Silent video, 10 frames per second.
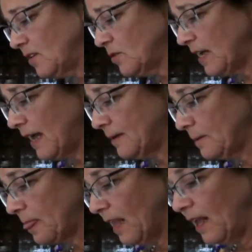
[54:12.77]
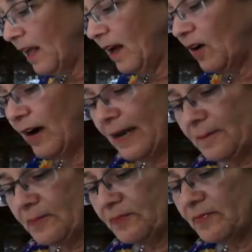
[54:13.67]
Okay. All
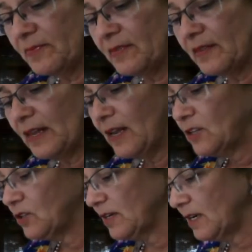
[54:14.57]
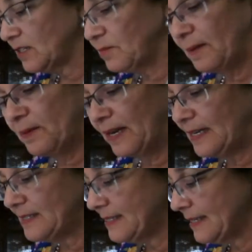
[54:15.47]
right. So here's my
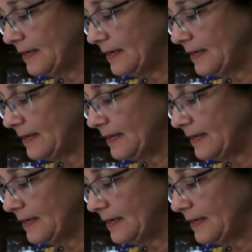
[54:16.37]
plain